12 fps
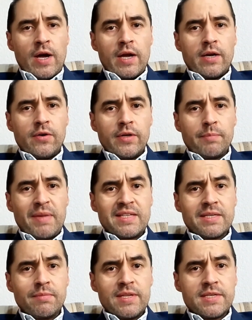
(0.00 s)
Rather than
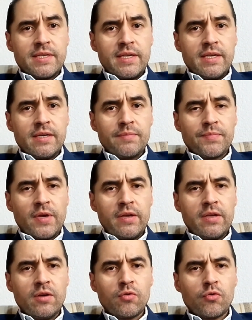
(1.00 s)
passive listening,
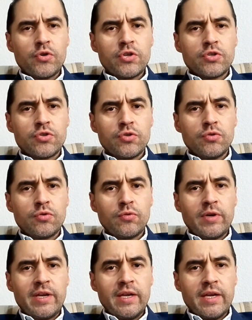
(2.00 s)
I encourage you
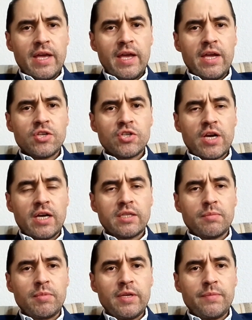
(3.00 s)
to engage
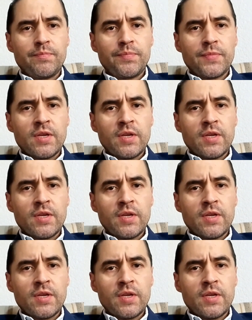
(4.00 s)
actively.